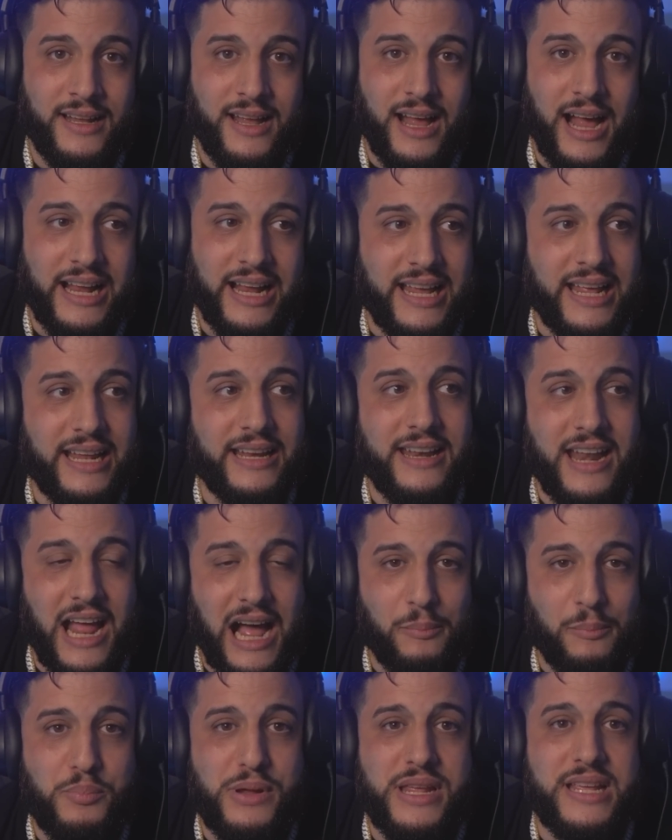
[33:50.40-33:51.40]
I
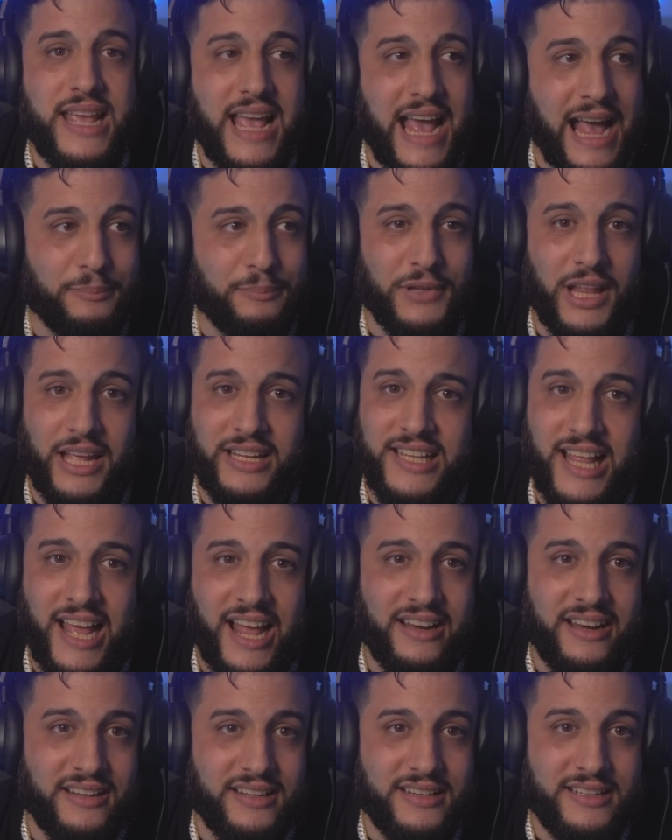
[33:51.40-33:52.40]
cannot be capped like
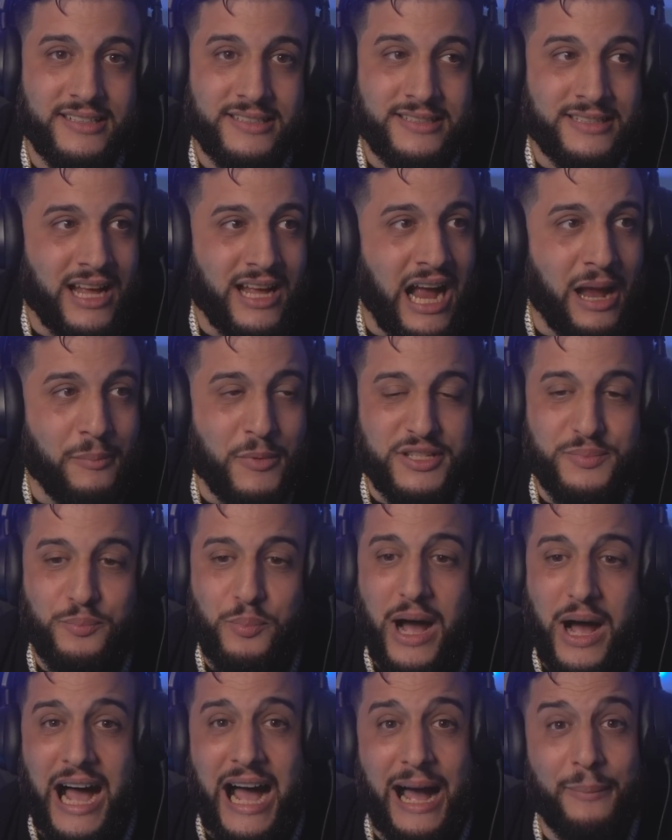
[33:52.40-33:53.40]
that. I'm as
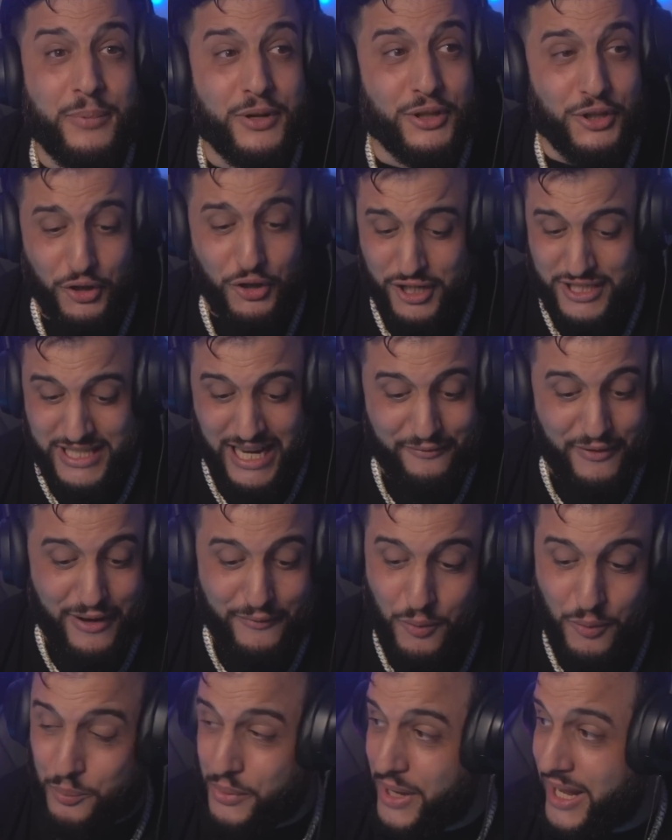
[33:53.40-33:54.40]
popular as I've
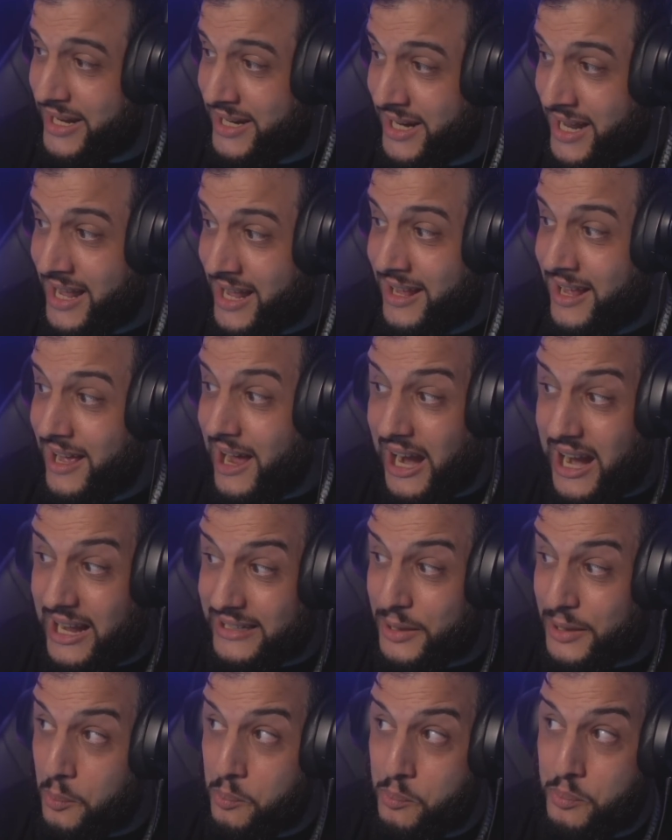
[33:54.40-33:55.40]
ever been. I
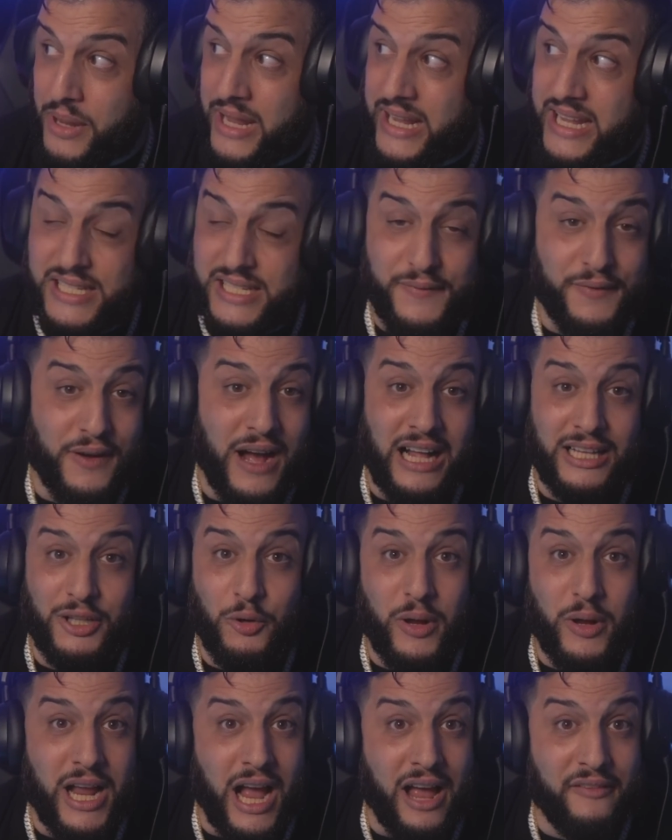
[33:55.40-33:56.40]
got the biggest
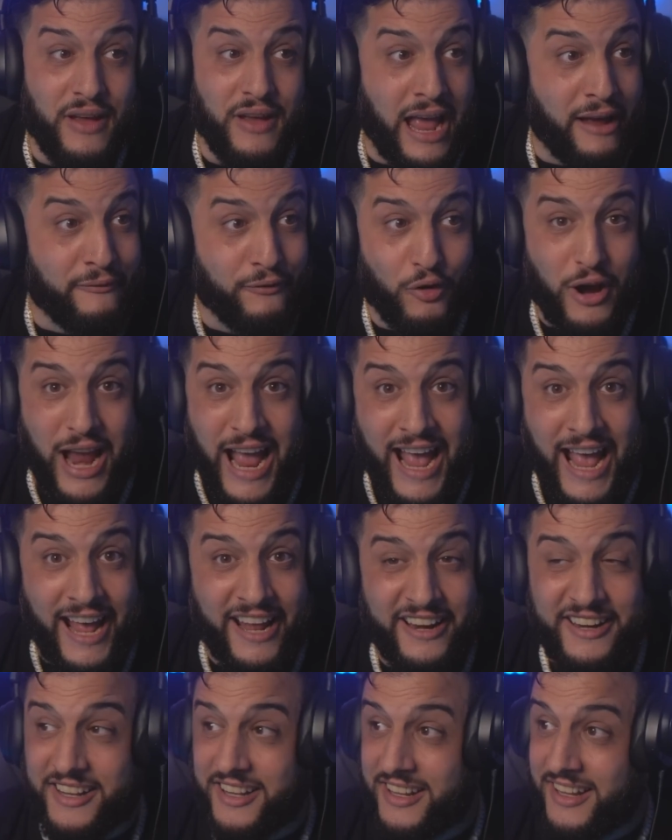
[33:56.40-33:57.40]
following I've ever
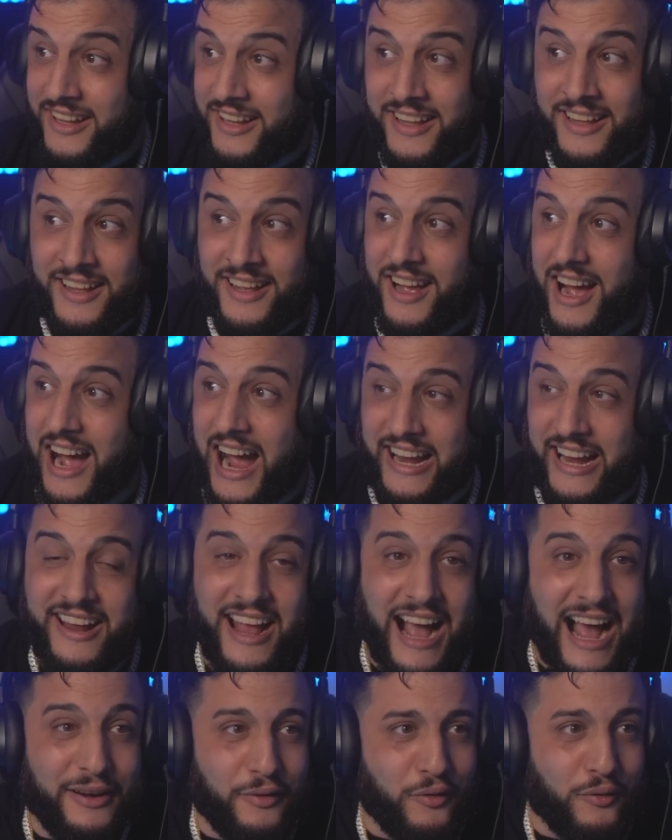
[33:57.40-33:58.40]
had. I
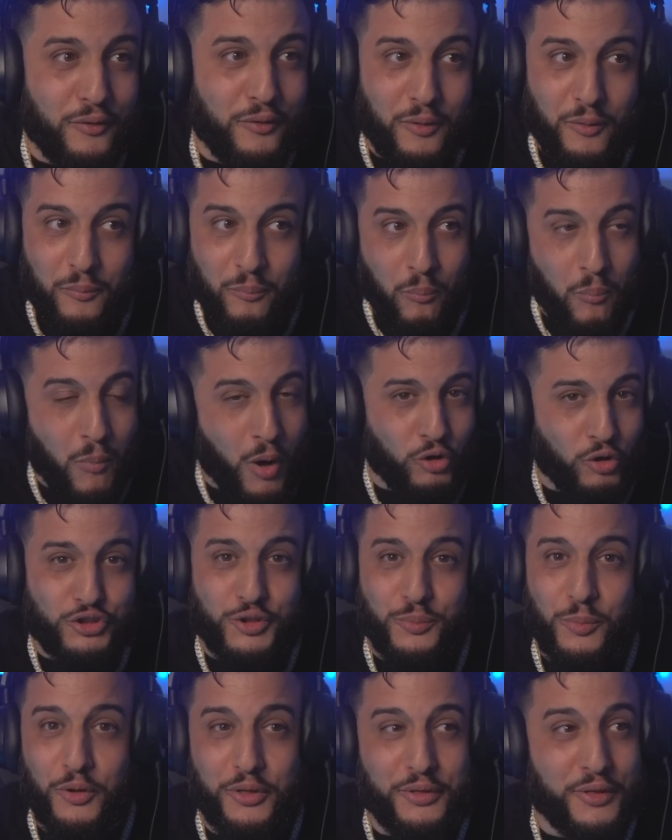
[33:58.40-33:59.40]
got
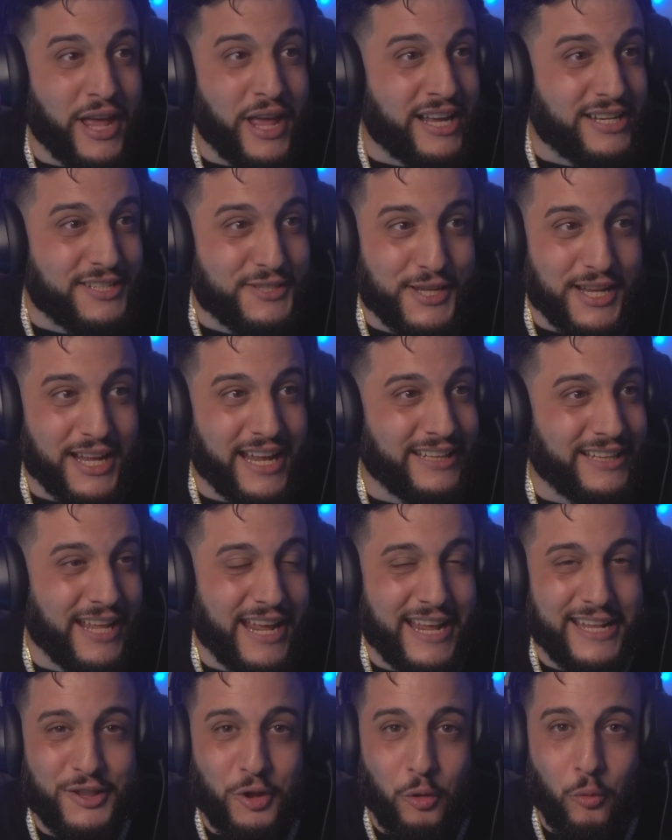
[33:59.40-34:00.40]
multiple things
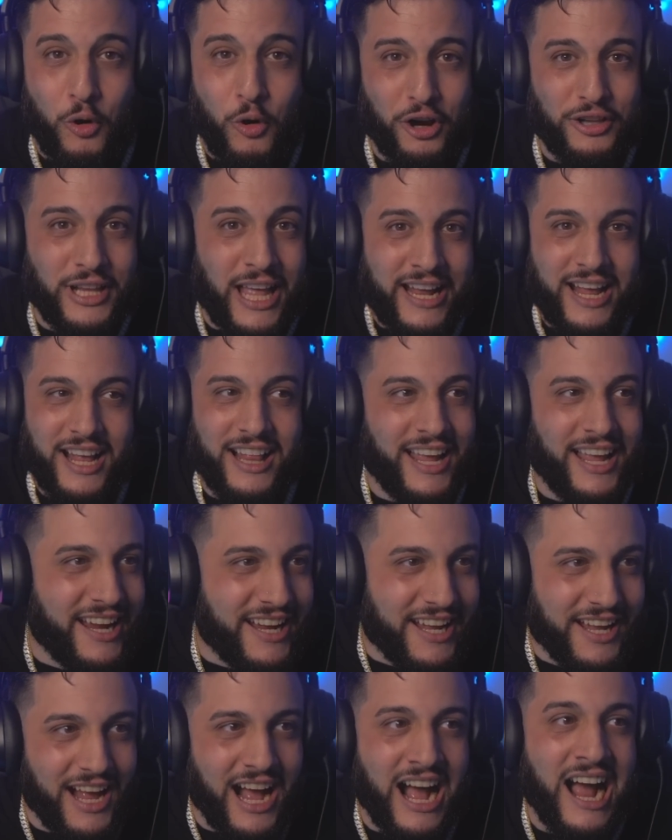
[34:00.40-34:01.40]
in the world. Like
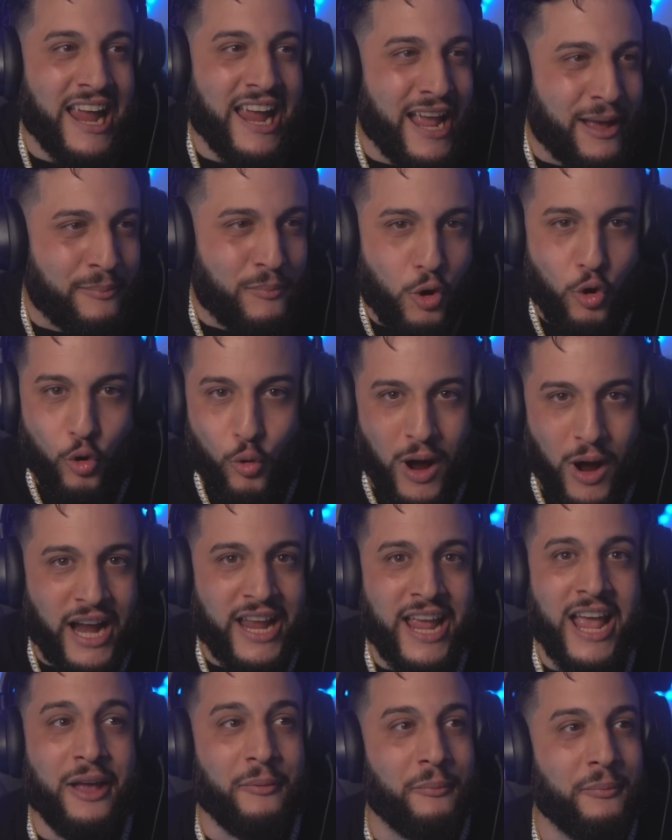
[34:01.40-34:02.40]
I am who I
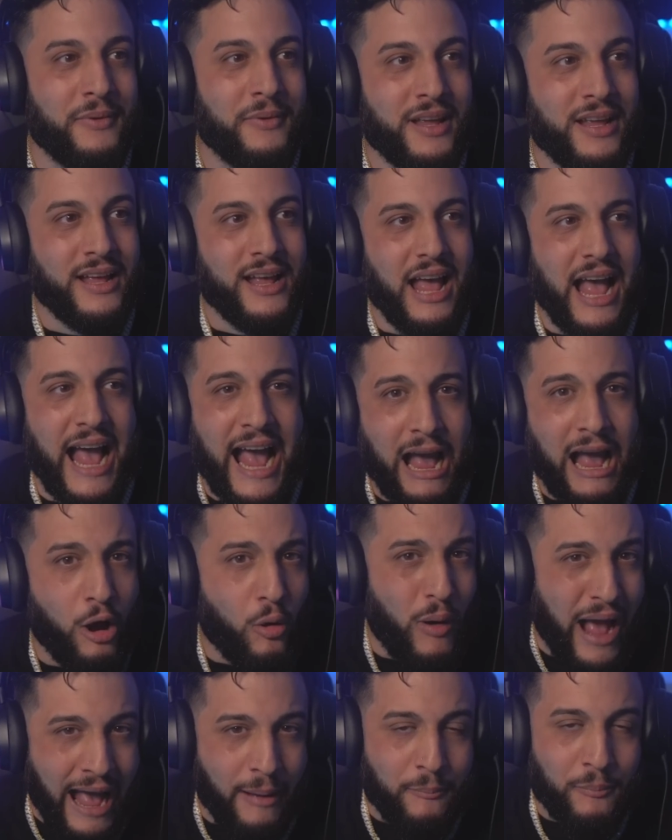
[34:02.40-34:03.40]
am.
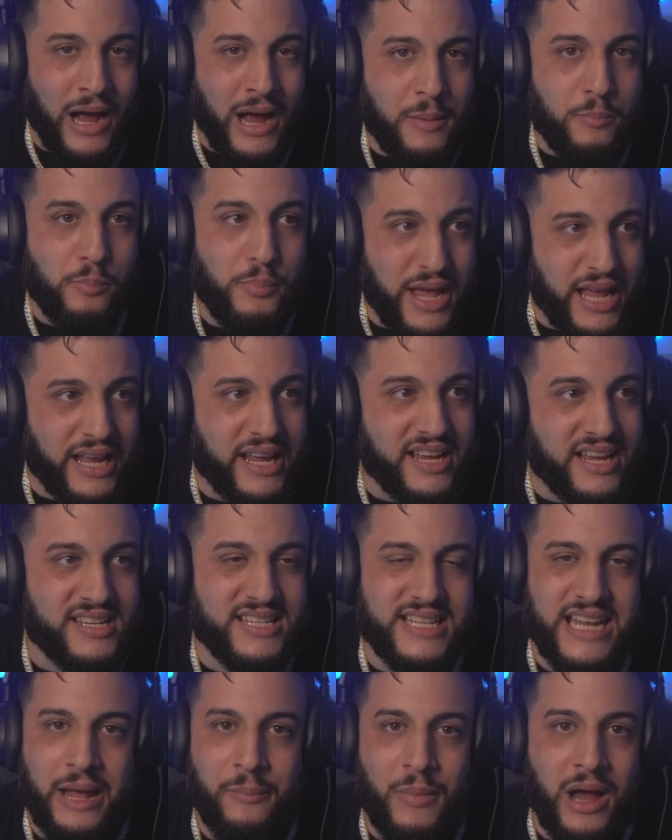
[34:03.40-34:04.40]
How at my
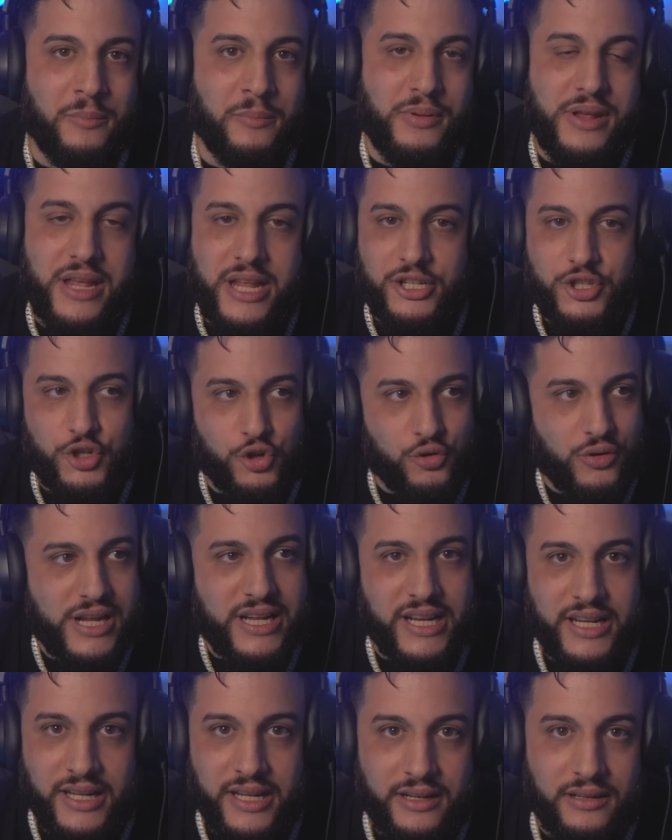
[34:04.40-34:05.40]
biggest am I being
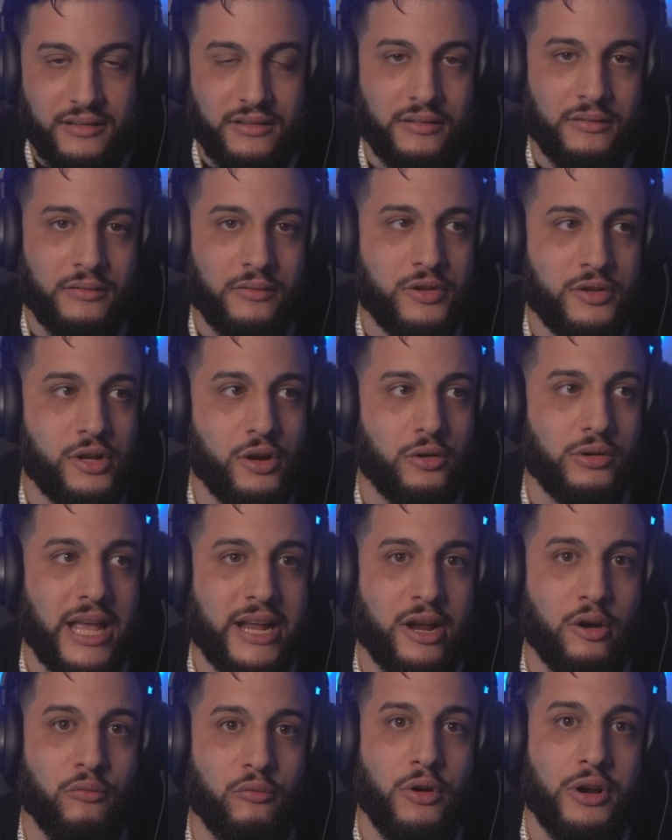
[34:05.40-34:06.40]
treated,
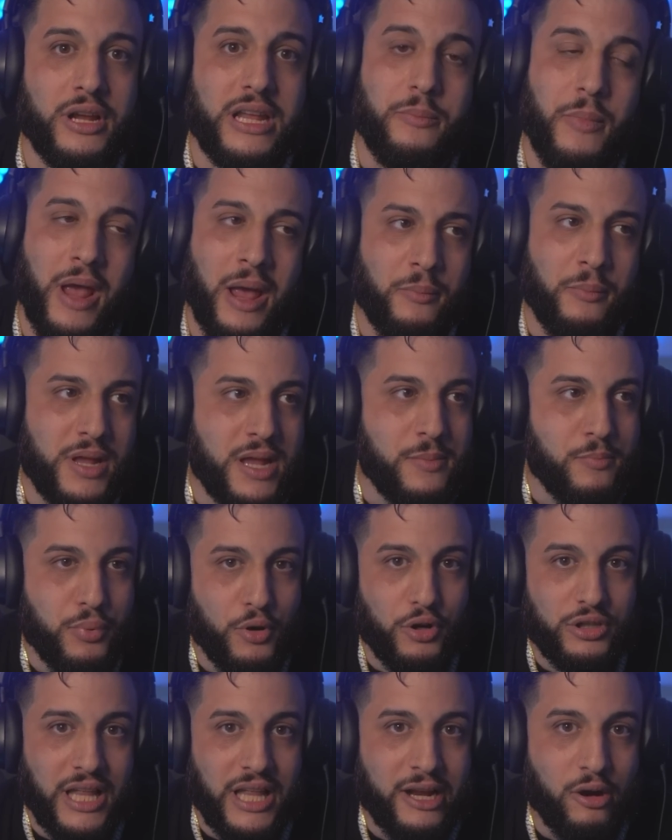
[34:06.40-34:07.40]
like a rookie, man, being
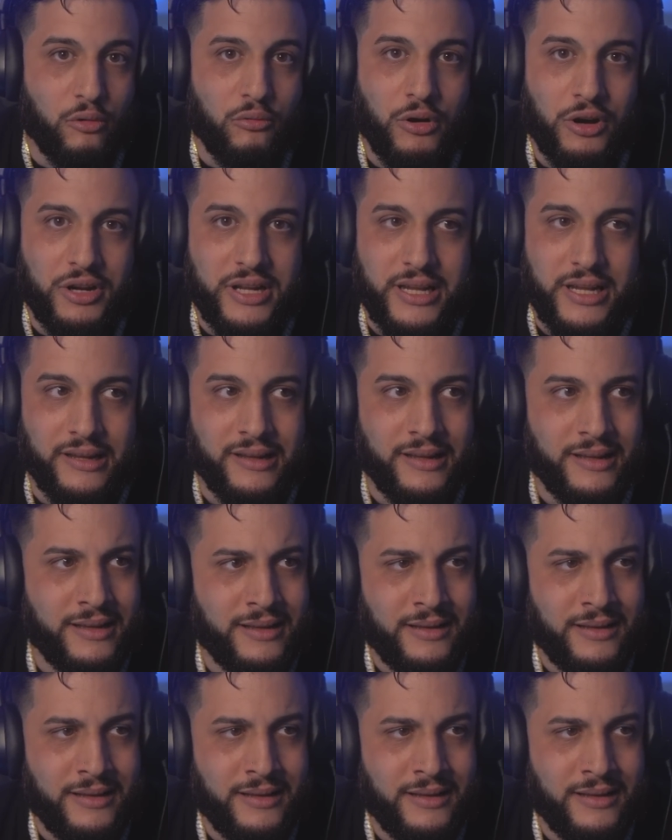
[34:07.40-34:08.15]
booked like a rookie?